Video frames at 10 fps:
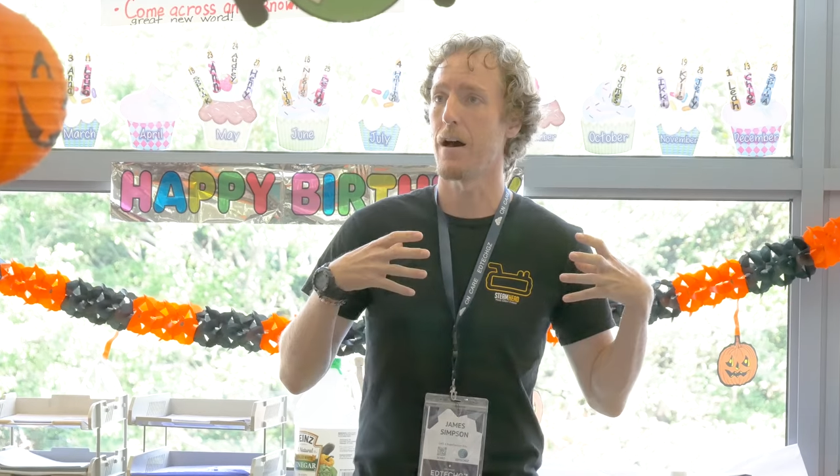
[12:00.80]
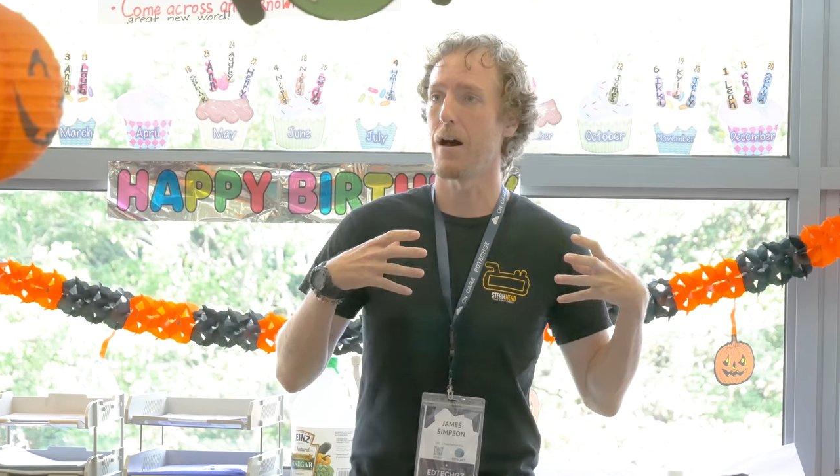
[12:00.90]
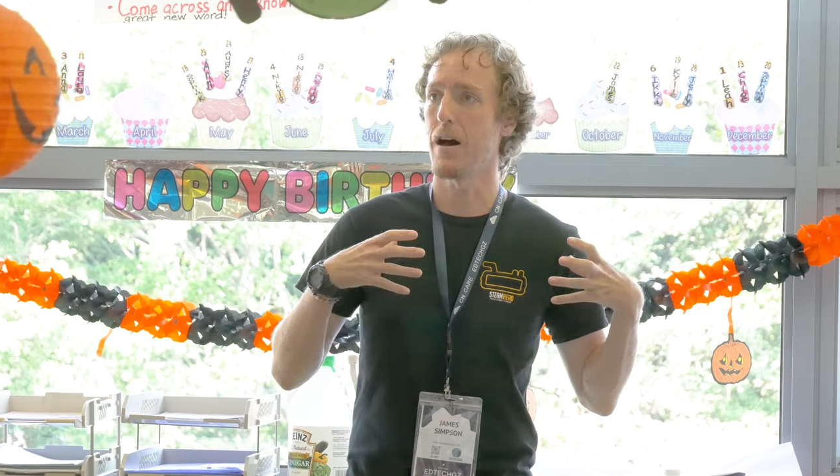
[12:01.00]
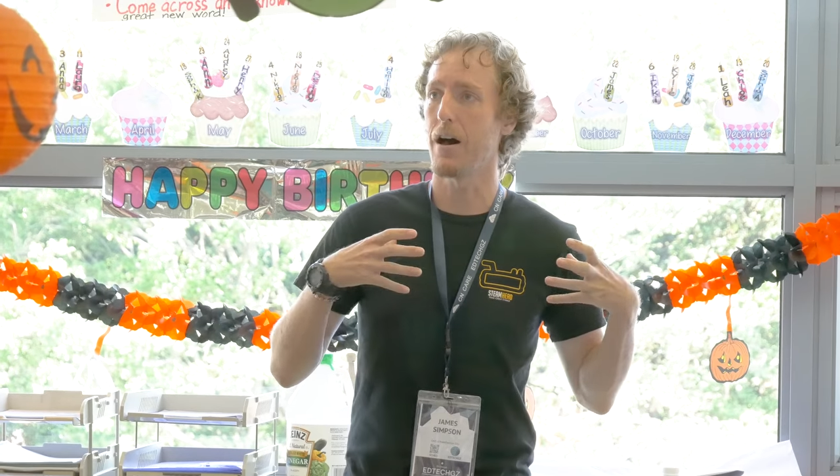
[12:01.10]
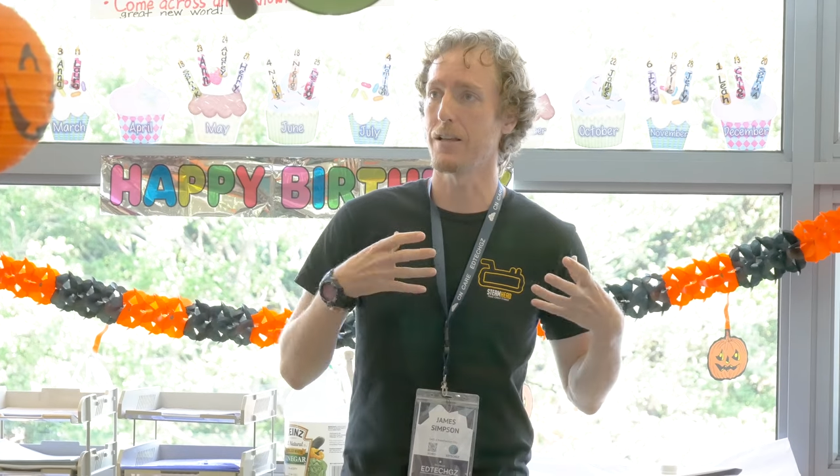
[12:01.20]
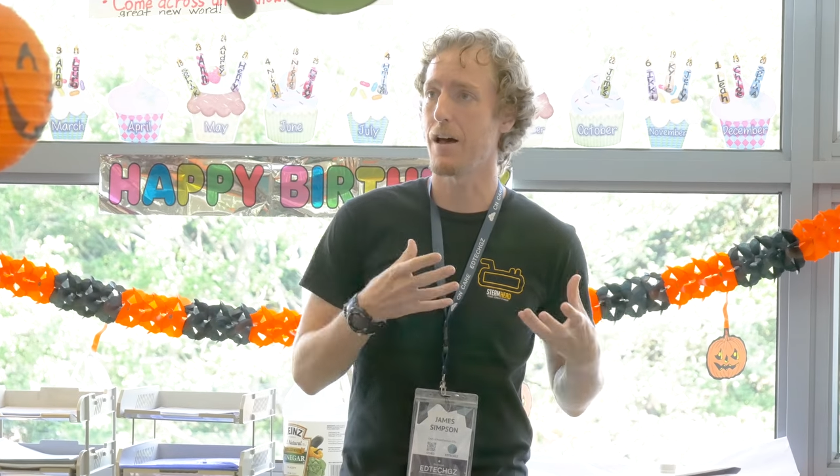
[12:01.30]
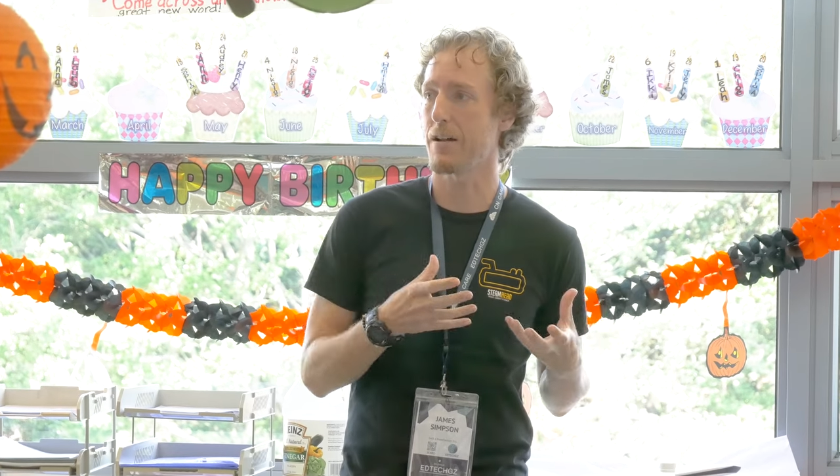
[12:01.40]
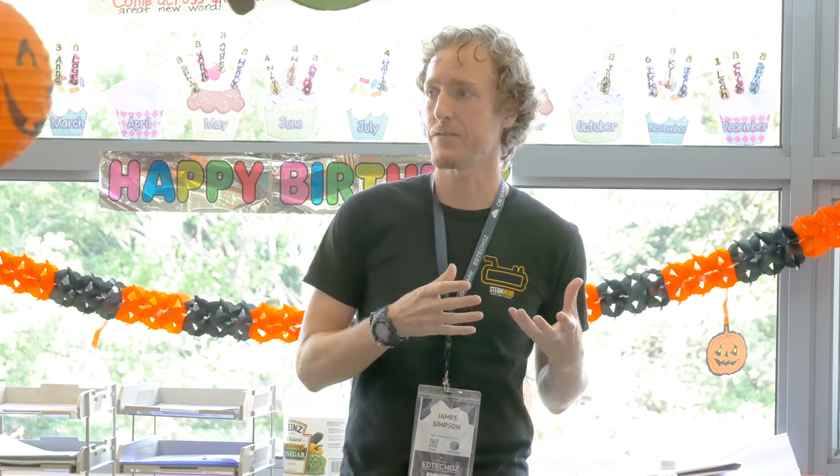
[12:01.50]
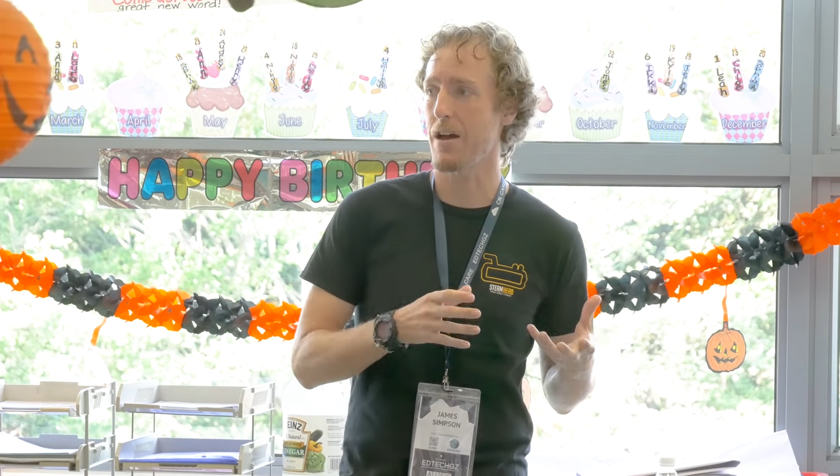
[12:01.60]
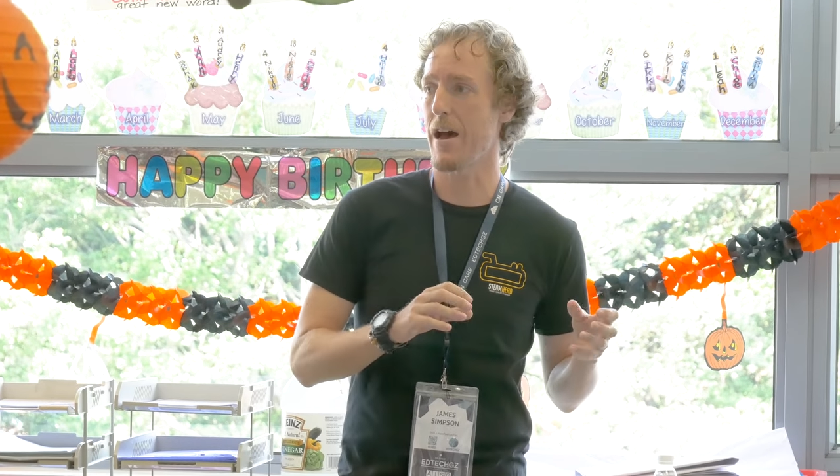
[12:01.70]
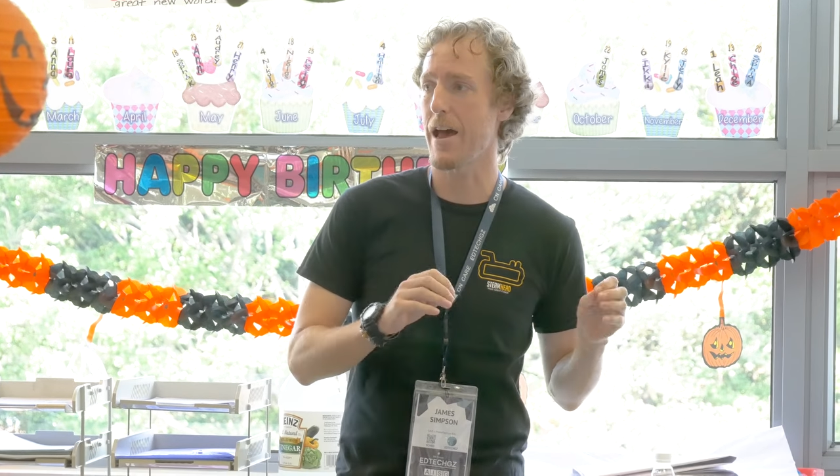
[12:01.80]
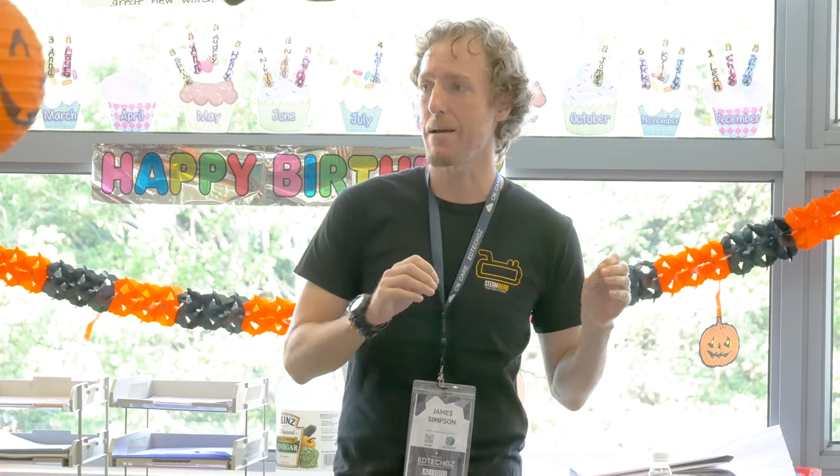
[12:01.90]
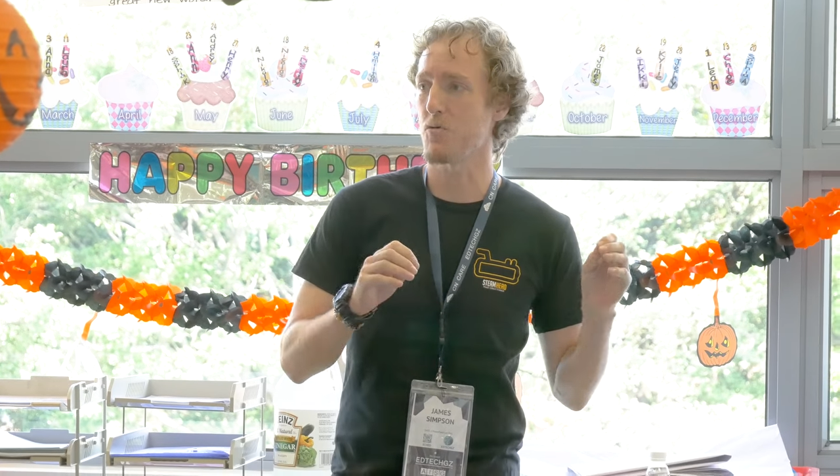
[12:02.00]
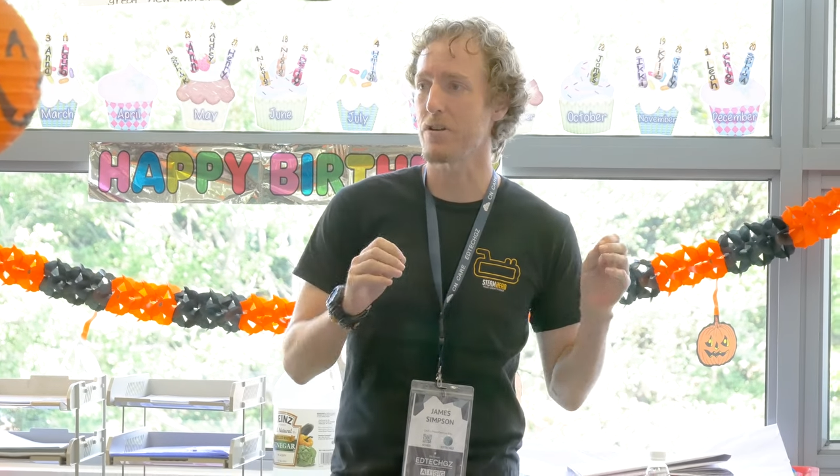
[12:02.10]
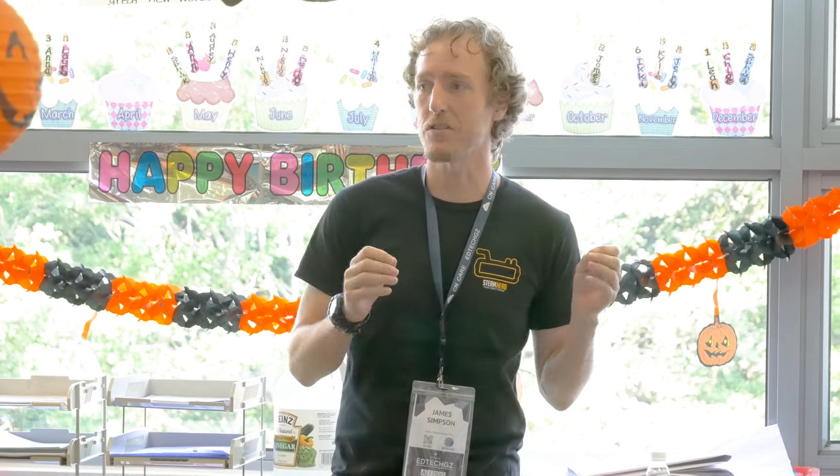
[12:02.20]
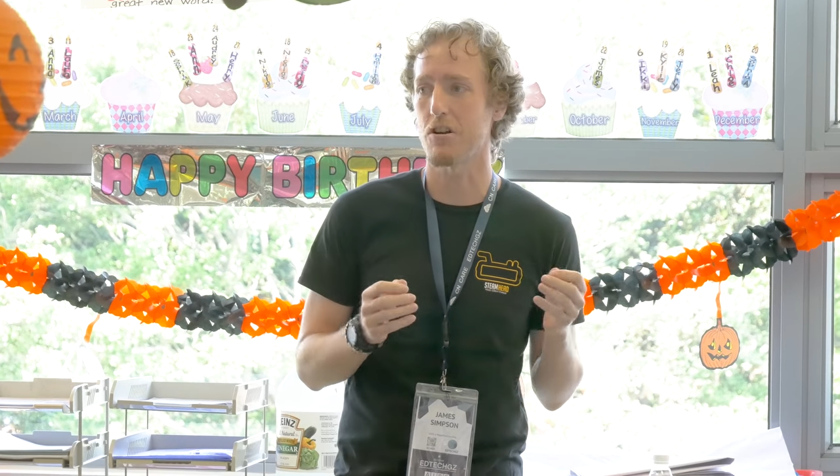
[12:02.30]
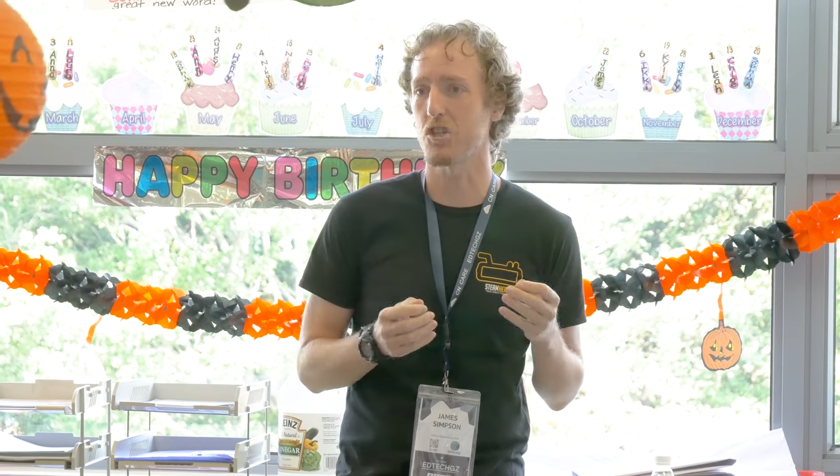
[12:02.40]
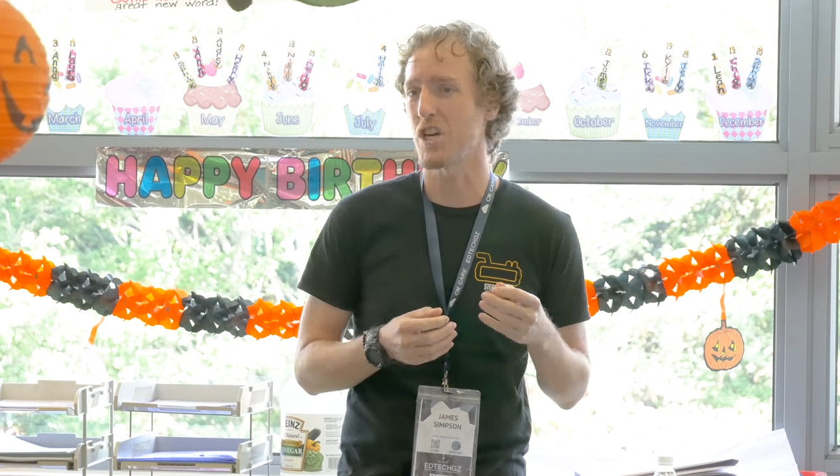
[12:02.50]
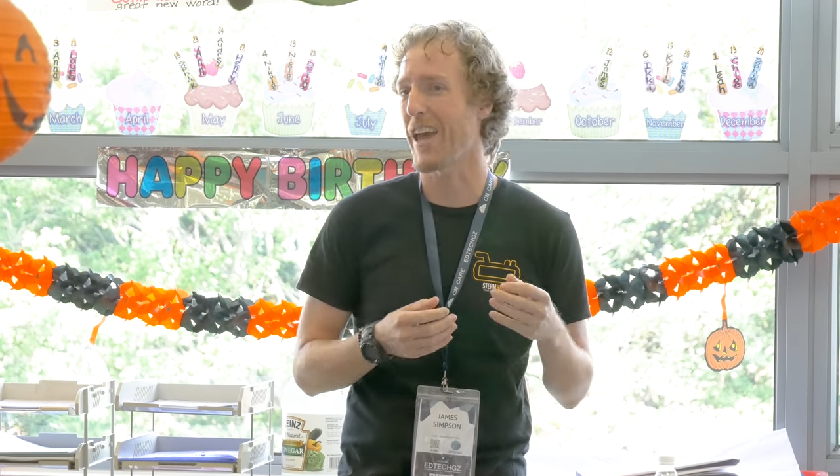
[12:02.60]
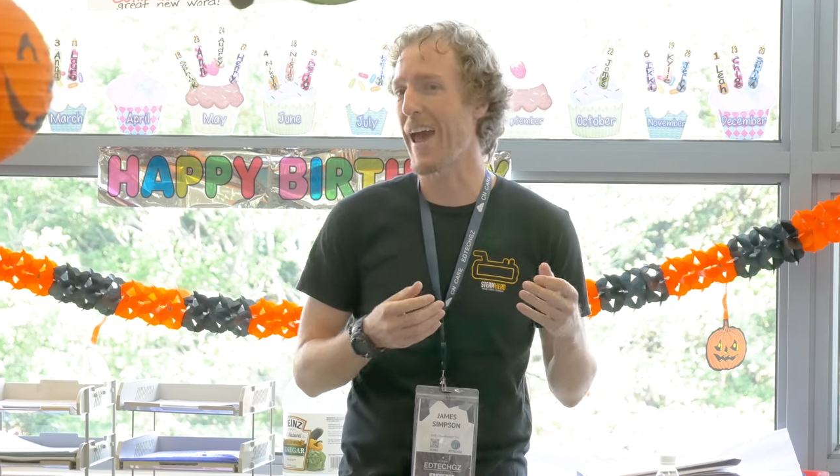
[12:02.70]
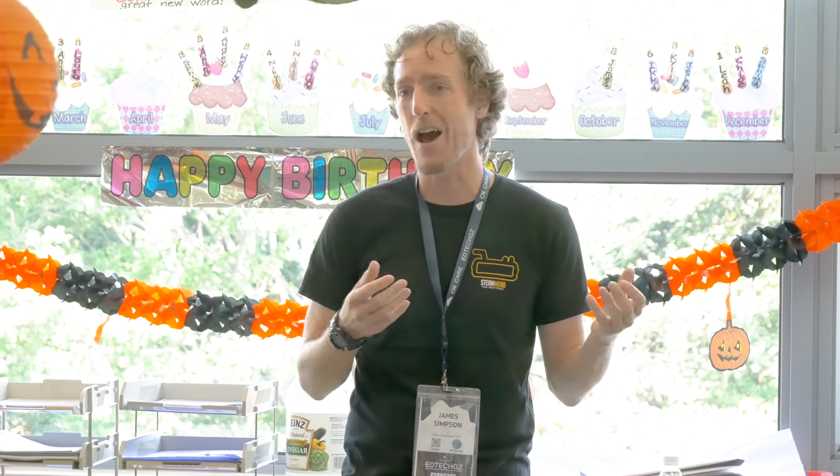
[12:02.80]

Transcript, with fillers: a lot of time researching